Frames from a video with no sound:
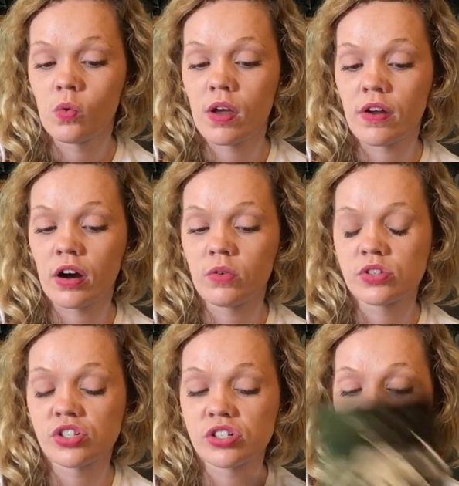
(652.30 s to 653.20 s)
whether it
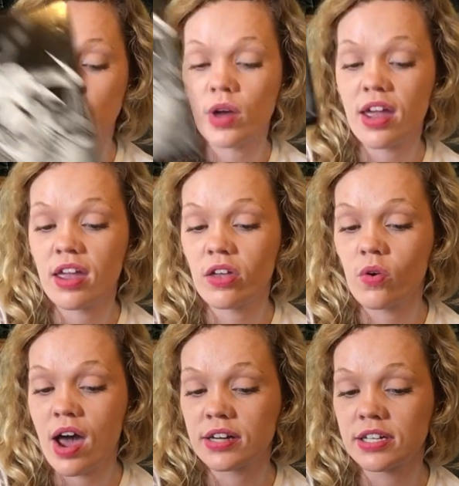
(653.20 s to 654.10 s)
was just the way
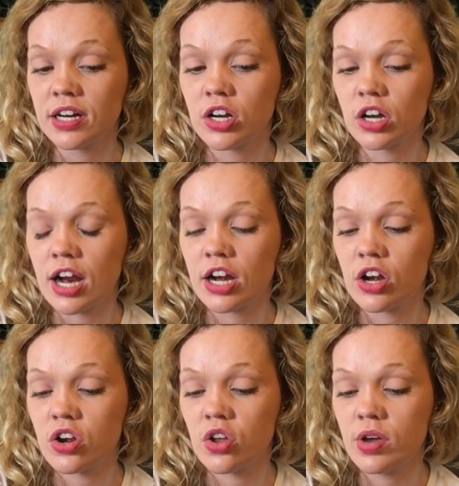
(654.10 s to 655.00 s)
you acted and kind
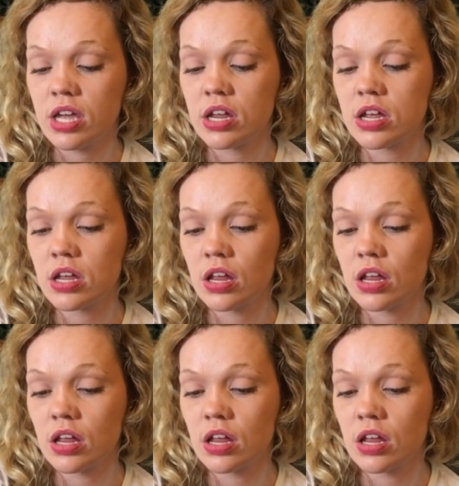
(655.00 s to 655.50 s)
of knew it,